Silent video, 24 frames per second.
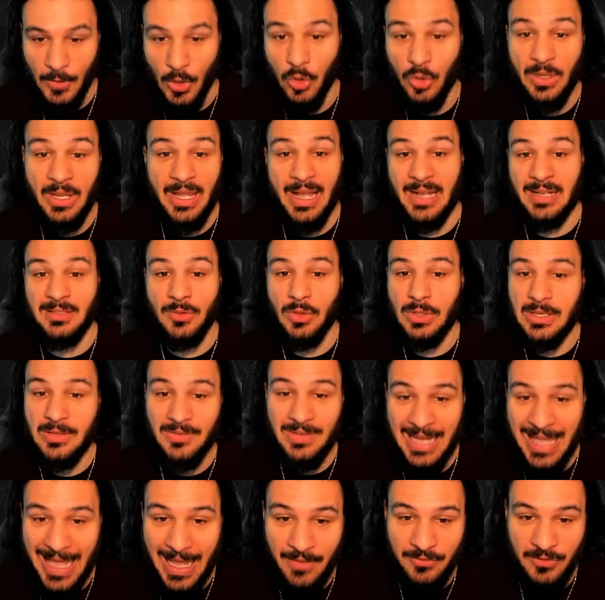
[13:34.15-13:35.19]
Okay, I don't
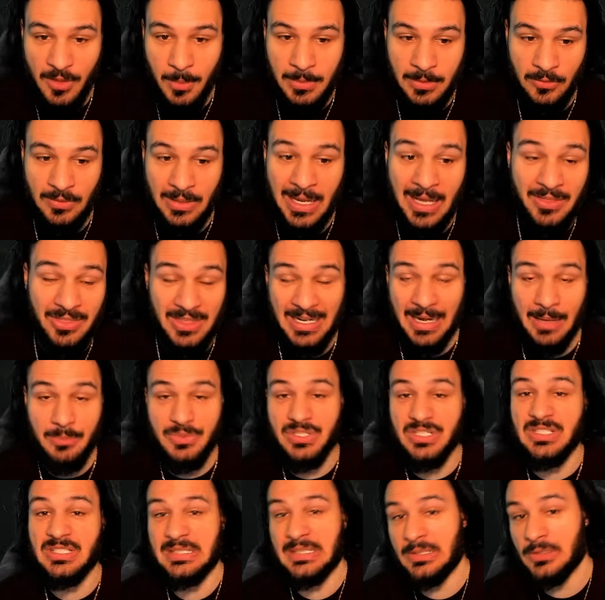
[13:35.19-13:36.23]
even have Numbing Wrath, and I'm
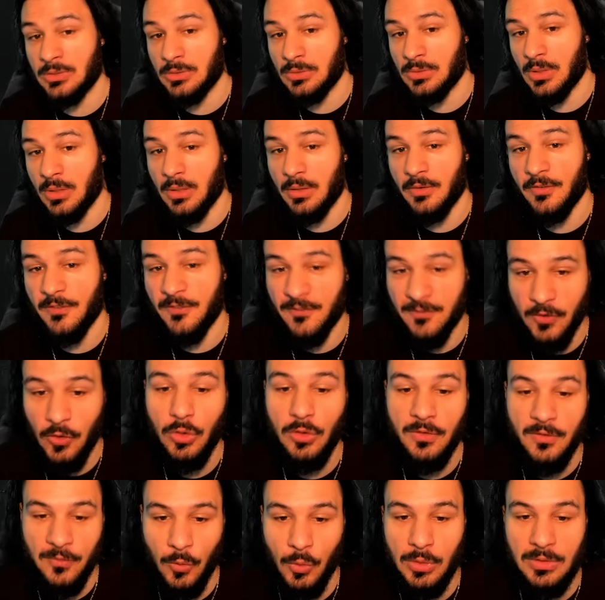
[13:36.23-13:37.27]
still
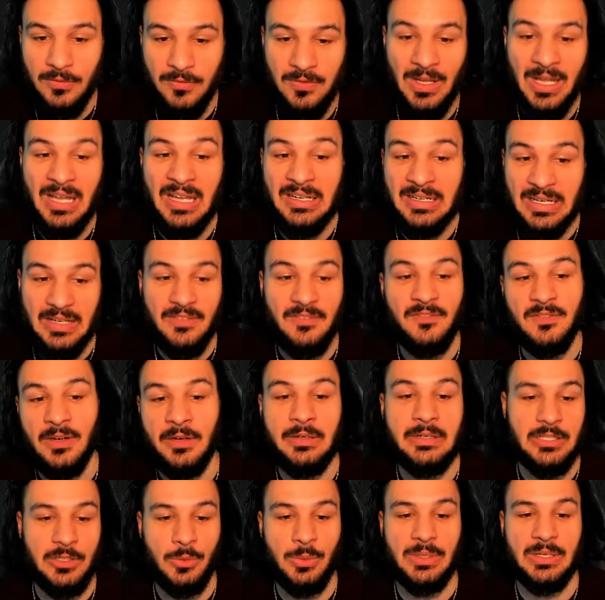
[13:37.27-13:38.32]
full fortifying
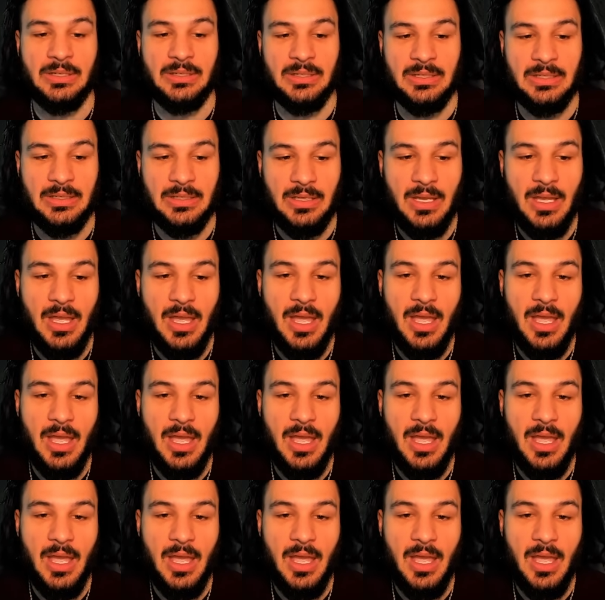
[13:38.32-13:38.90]
very quickly.